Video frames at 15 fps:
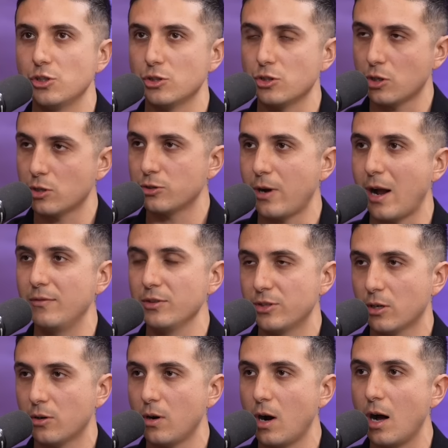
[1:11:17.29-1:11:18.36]
just travels
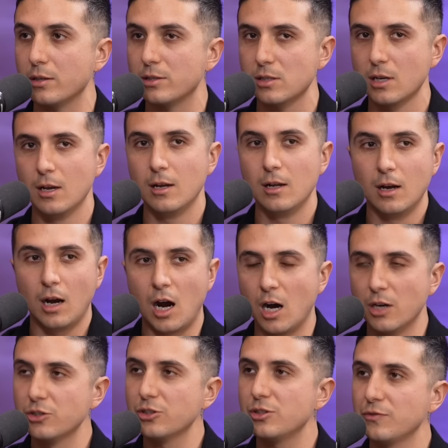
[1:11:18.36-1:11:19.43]
across
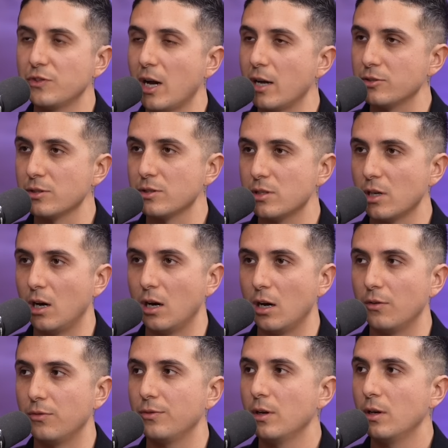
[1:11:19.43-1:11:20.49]
hundreds of thousands
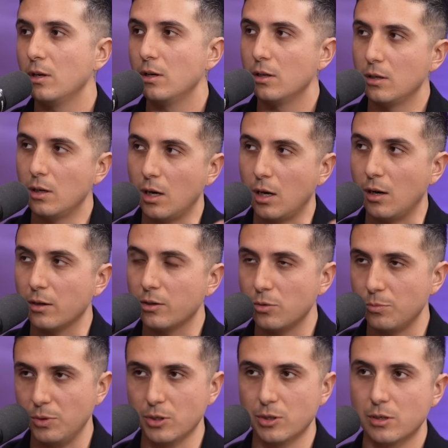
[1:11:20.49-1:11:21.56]
of
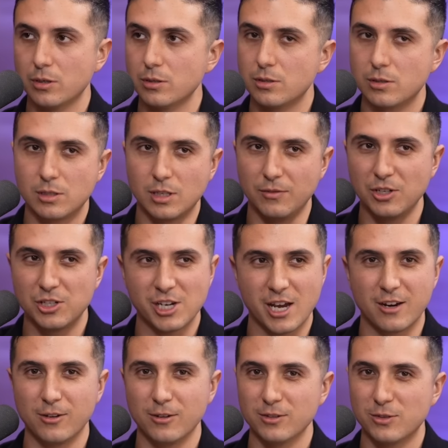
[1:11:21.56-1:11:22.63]
computers, TV
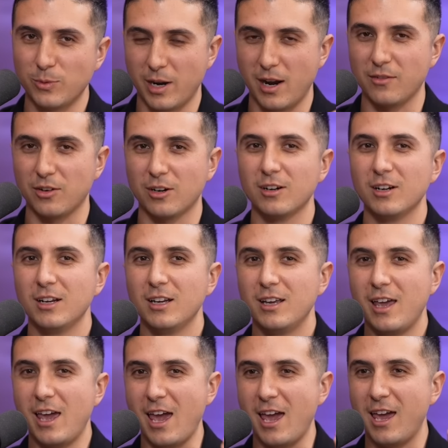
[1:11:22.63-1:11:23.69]
channels, whatever.
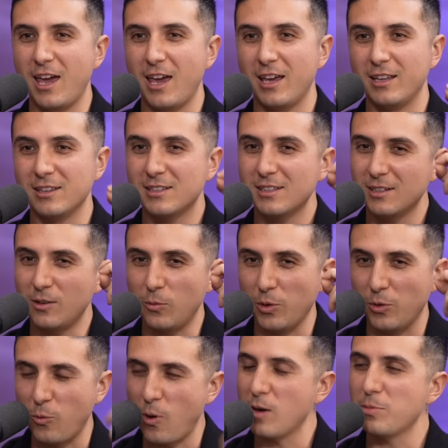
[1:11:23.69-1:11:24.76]
And
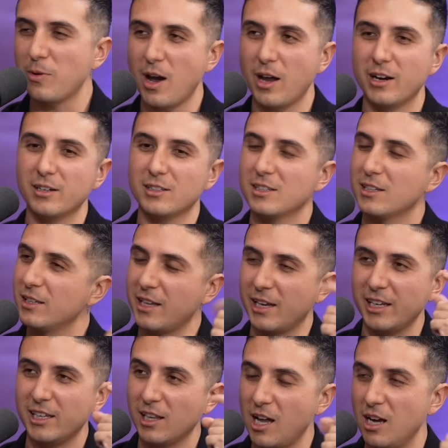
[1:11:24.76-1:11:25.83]
with one product that
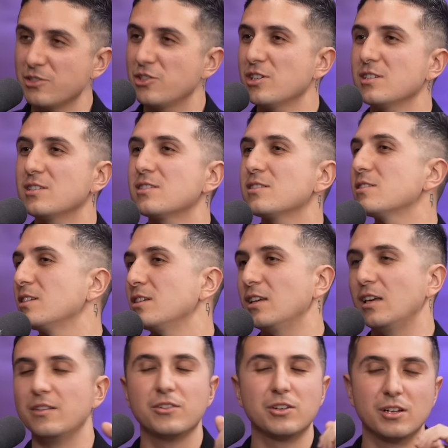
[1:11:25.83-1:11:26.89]
he launches,
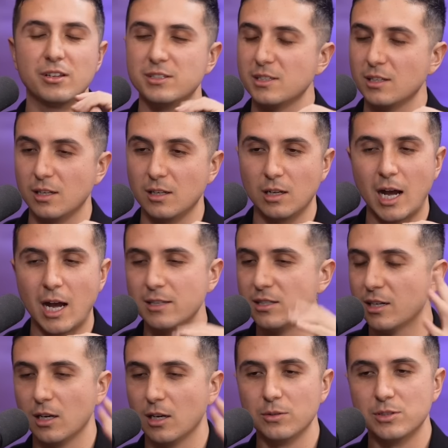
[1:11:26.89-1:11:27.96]
even if it's a high
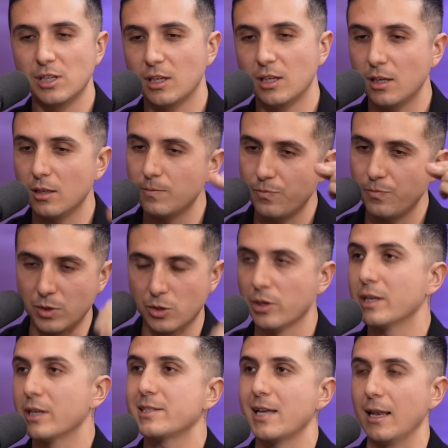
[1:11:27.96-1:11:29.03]
ticket, low ticket, you're
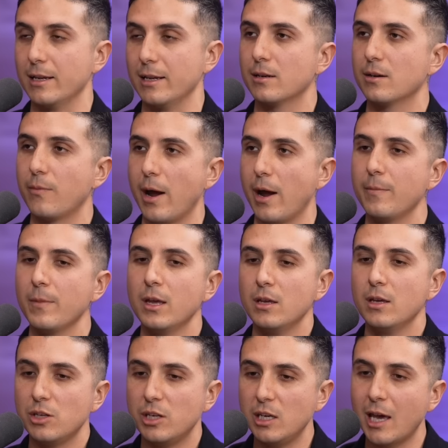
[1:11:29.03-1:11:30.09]
going to sell it, right?
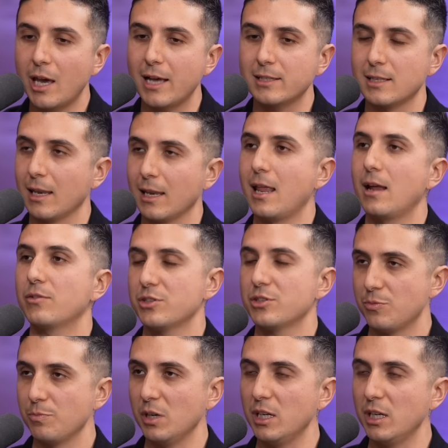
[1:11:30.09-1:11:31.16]
He has
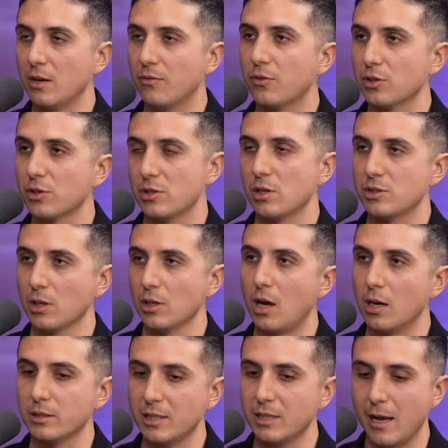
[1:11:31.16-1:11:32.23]
leveraged media for such a
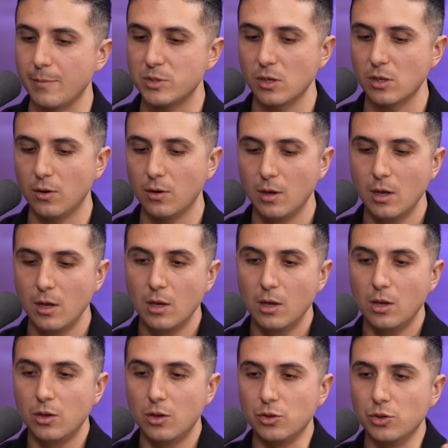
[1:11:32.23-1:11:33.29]
long time. So
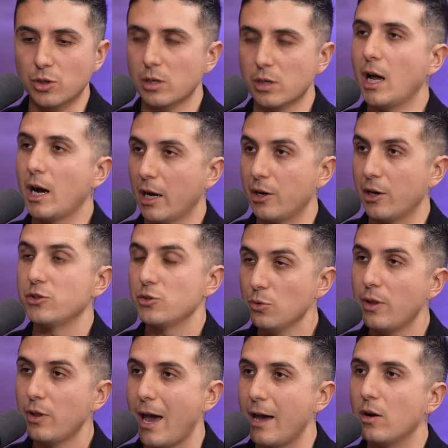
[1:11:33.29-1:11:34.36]
you're not going to
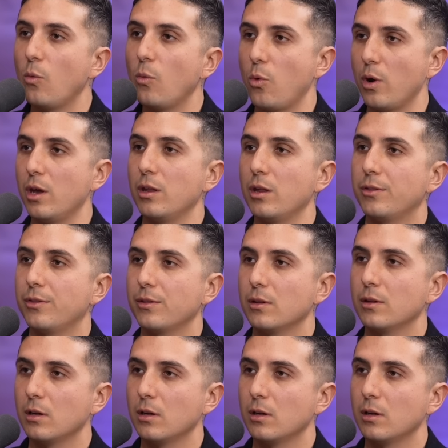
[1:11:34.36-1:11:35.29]
do that with